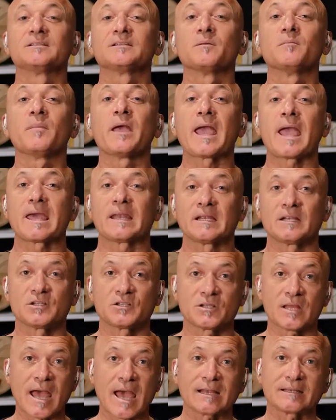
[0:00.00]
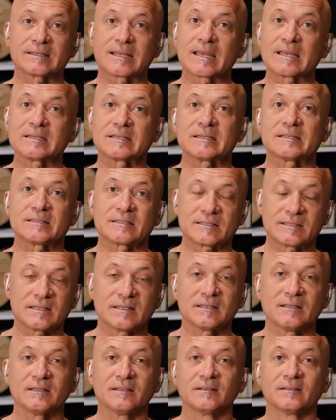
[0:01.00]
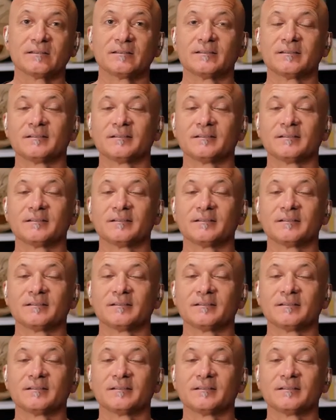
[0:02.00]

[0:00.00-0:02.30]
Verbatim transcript: to manage that tendency